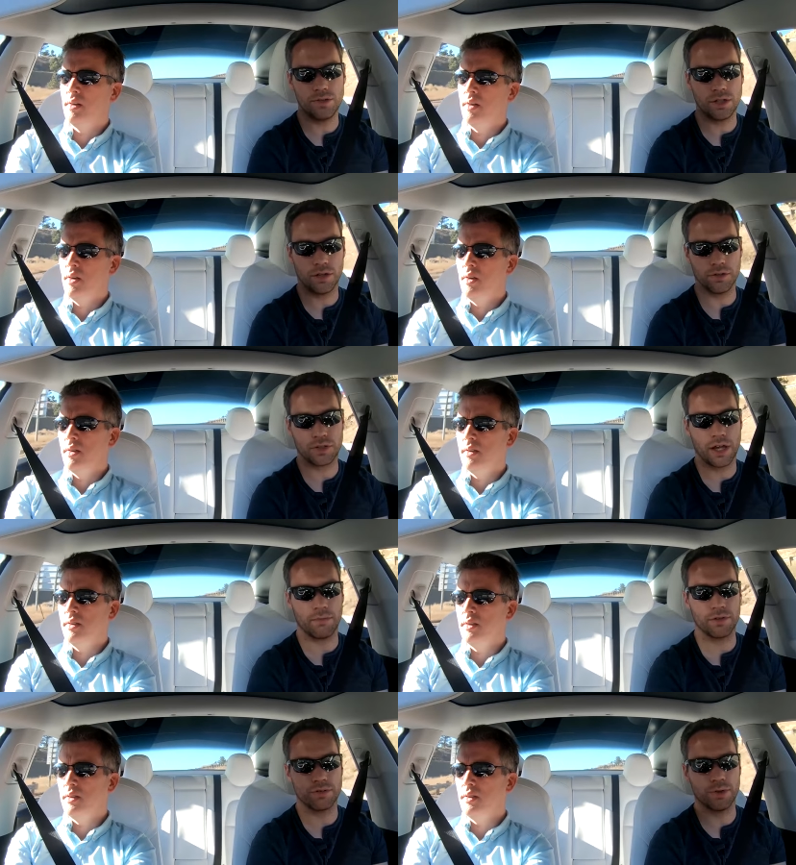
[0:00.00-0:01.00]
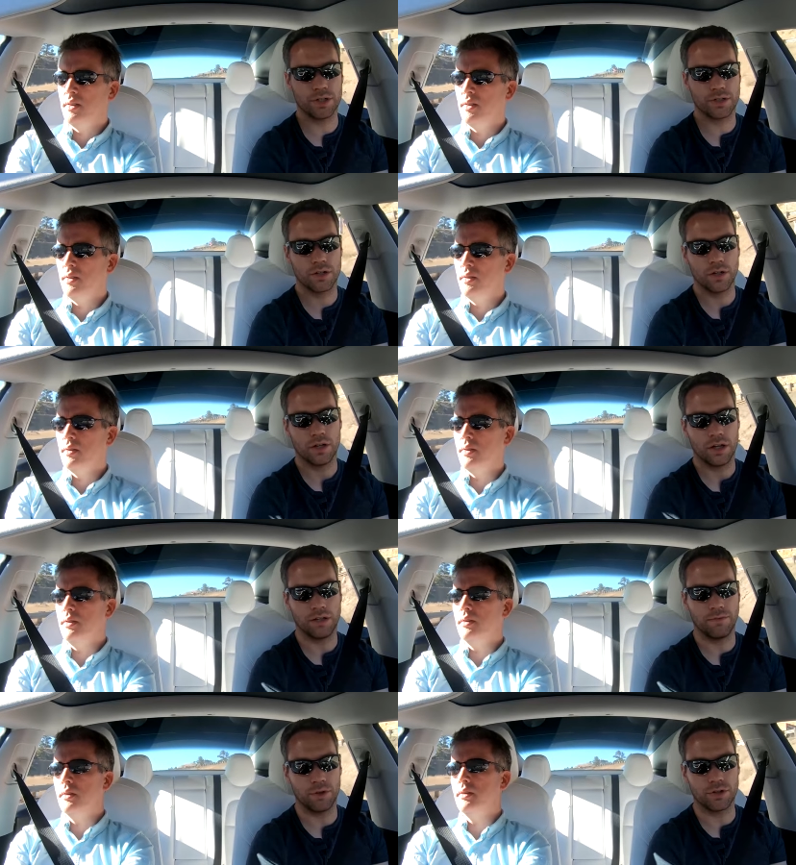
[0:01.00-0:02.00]
Speaker 1: using all those cameras, which in
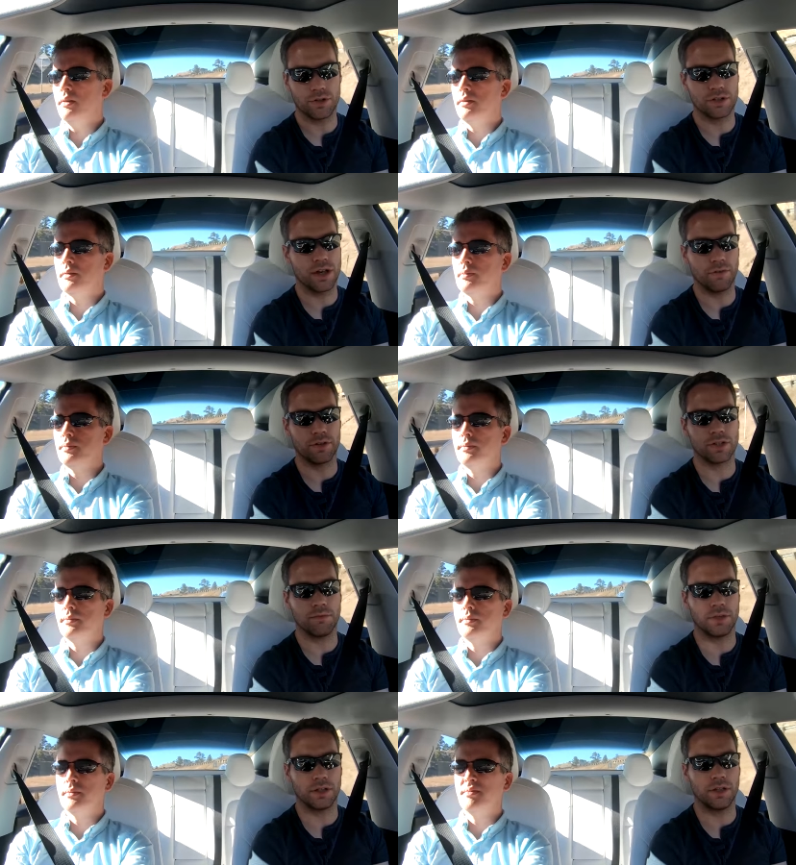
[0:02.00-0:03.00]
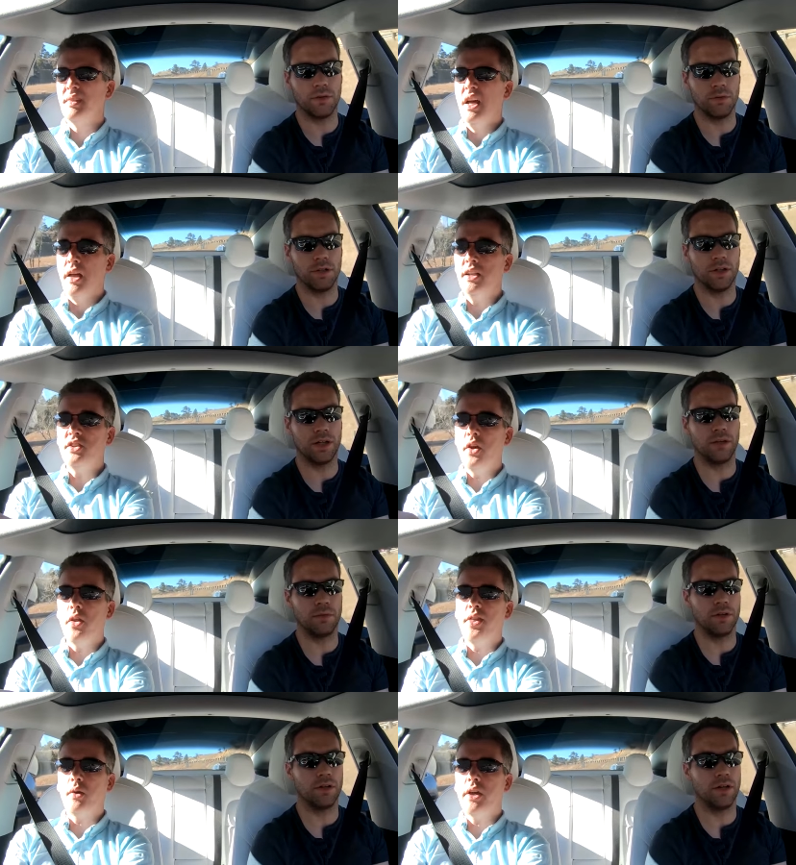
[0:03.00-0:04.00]
the future is definitely something that will. That's another
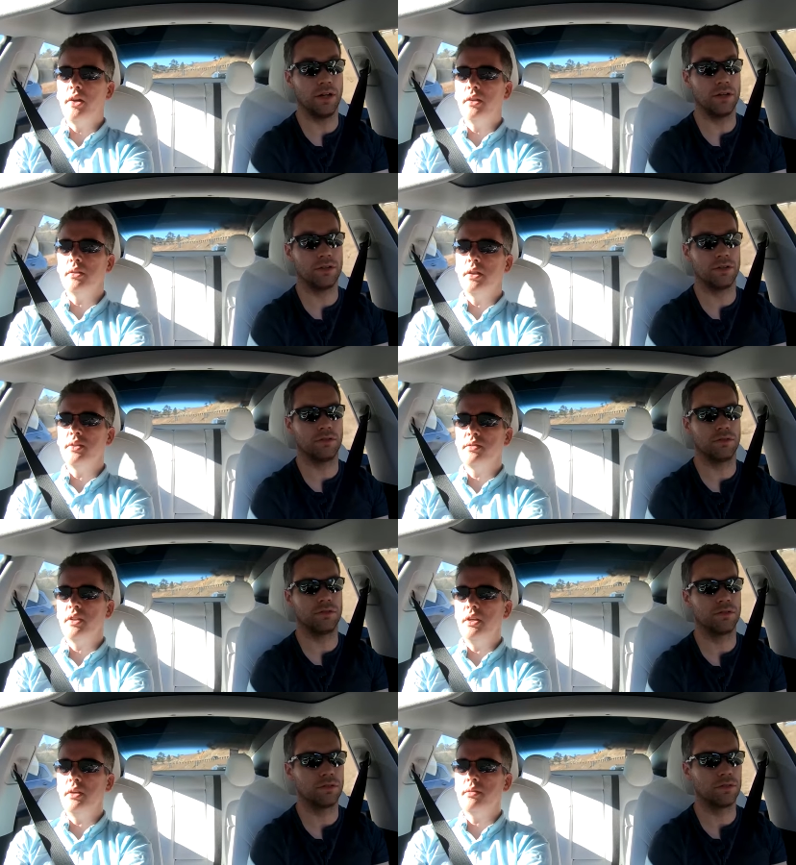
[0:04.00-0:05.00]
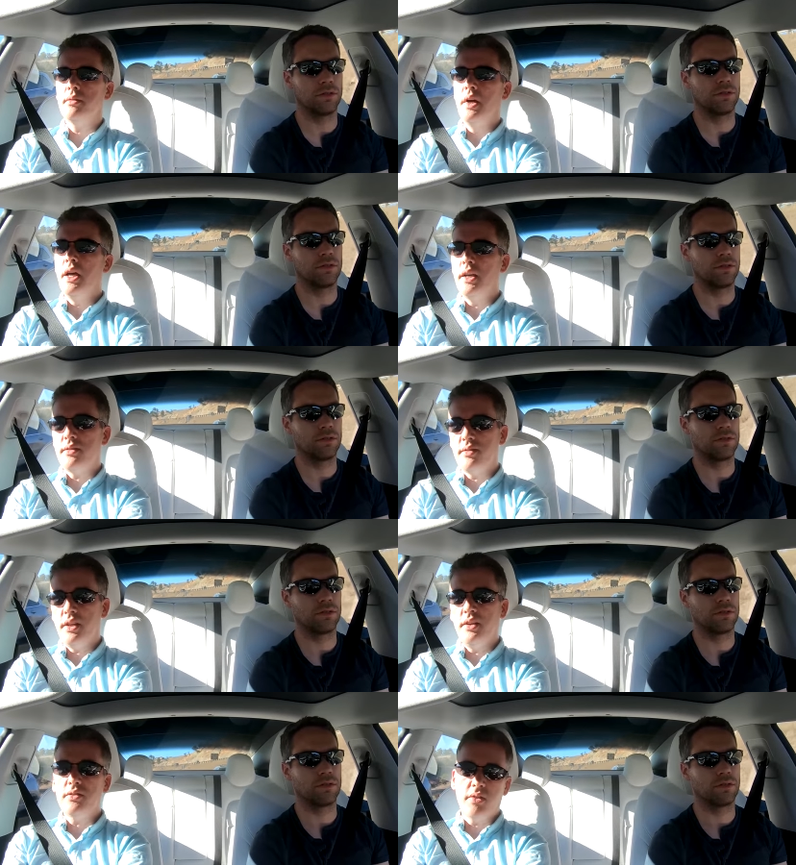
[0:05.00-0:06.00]
thing right here. Is this is
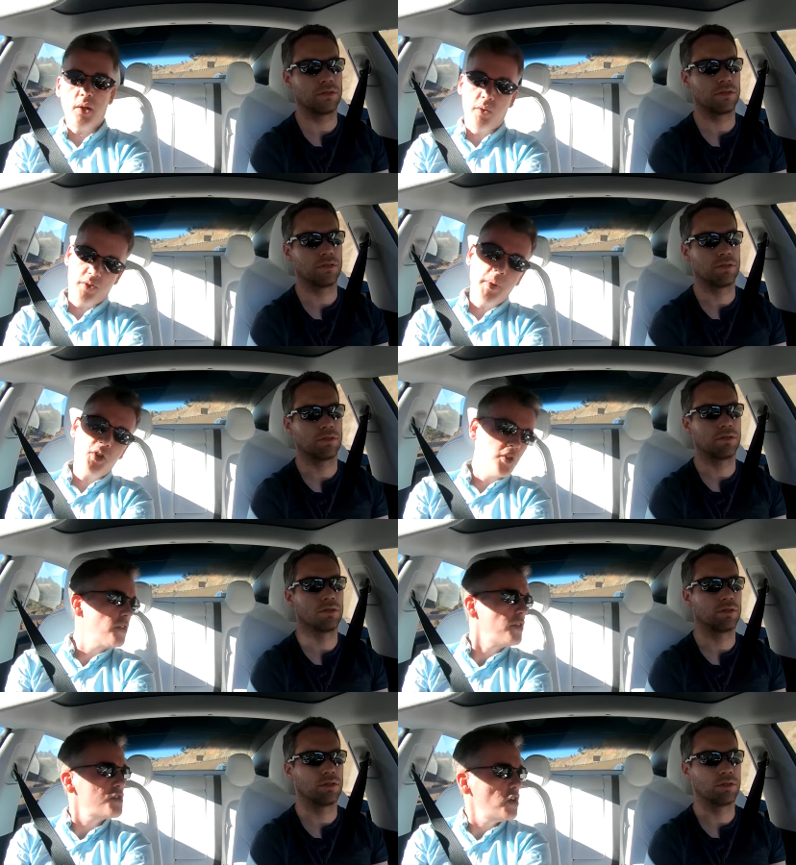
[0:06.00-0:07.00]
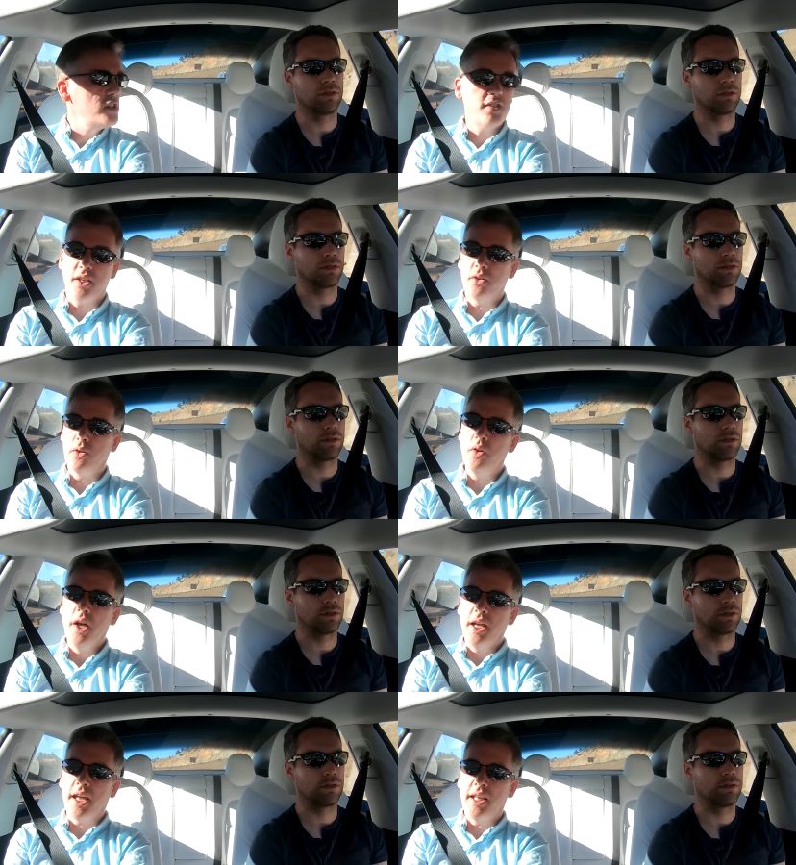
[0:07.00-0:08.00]
Speaker 2: is like when somebody turns in their turn signal,
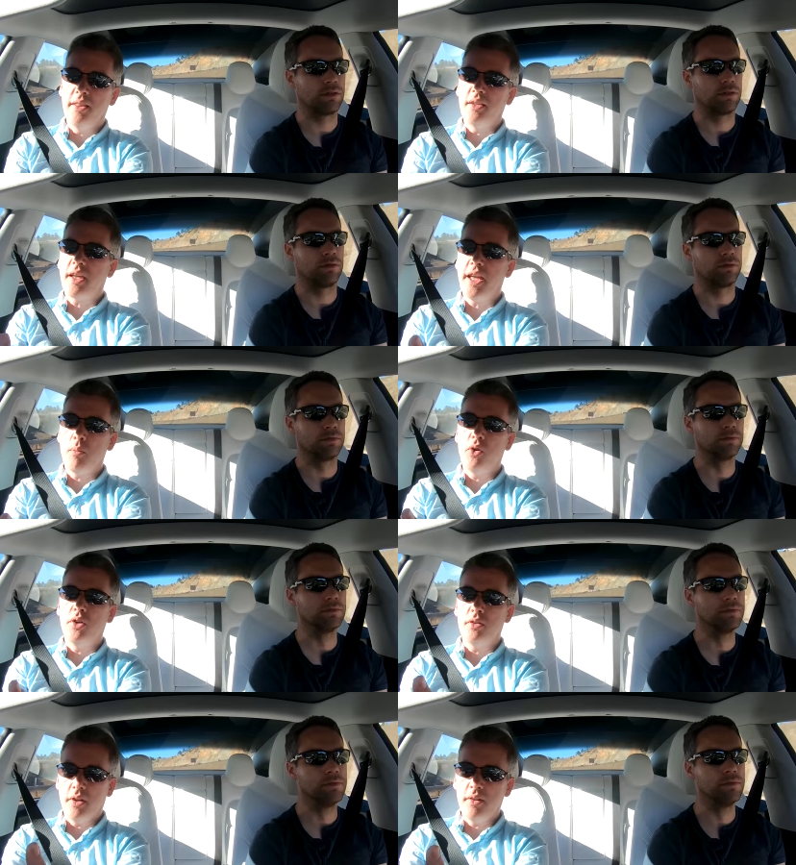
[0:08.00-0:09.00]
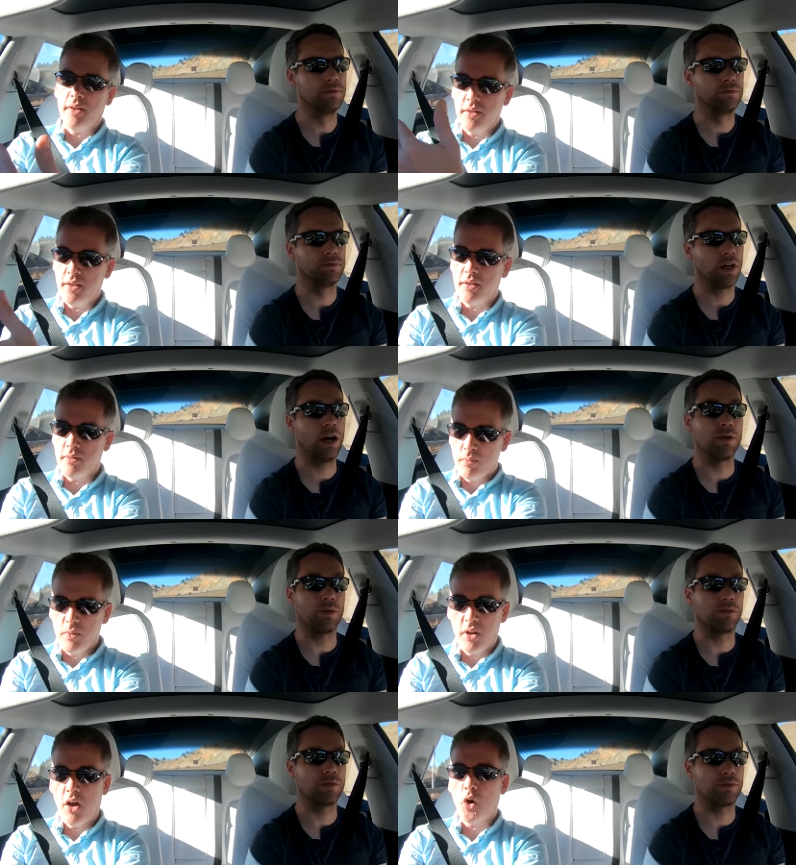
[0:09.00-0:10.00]
can the camera and the oh,
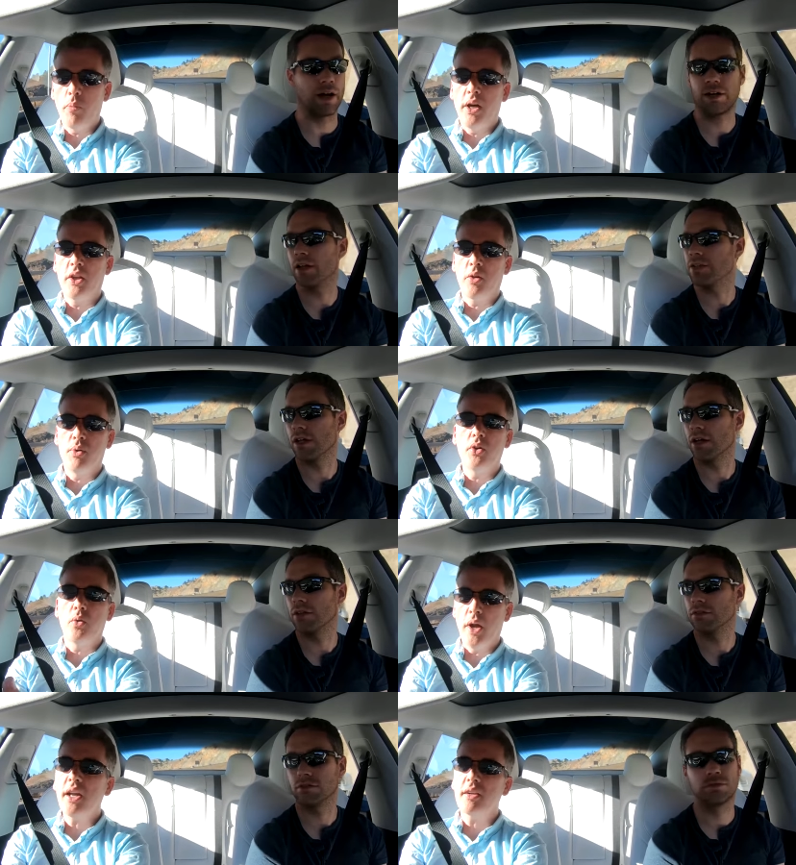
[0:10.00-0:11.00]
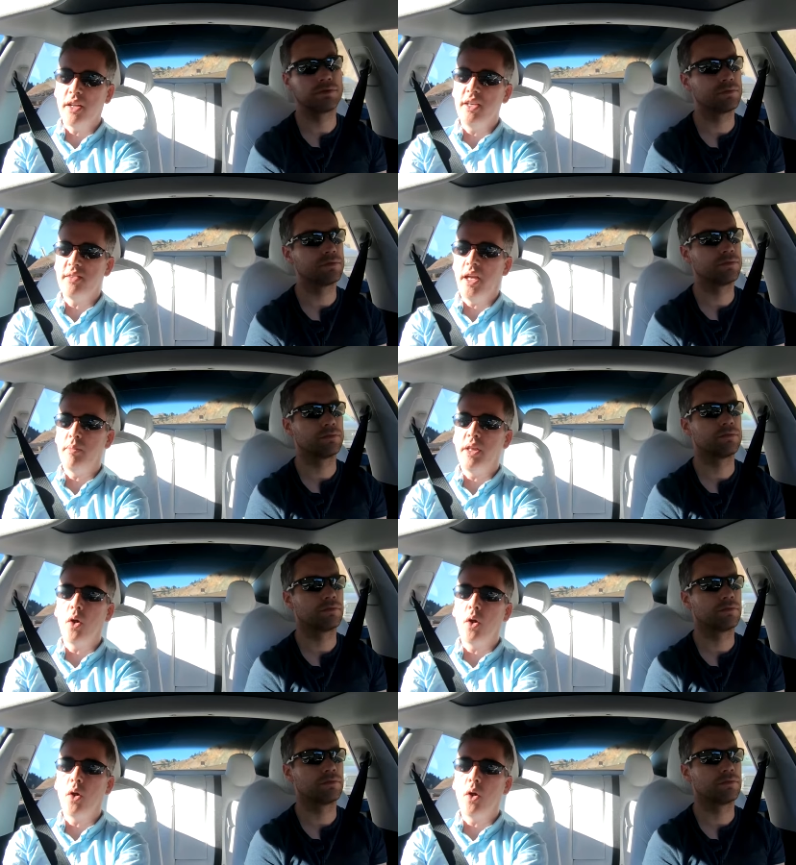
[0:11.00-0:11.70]
the autopilot recognize computer that. recognize that, and be